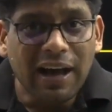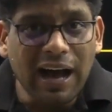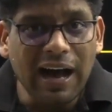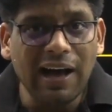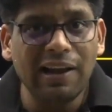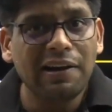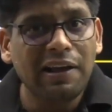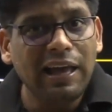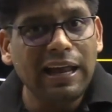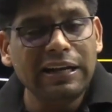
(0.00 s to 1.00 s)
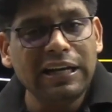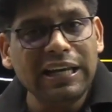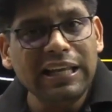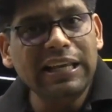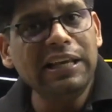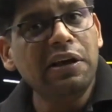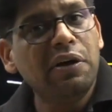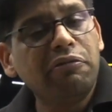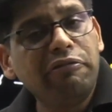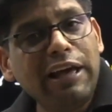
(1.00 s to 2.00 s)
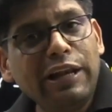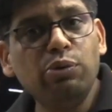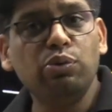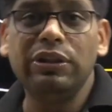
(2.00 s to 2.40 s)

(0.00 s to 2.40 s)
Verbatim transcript: R and T value,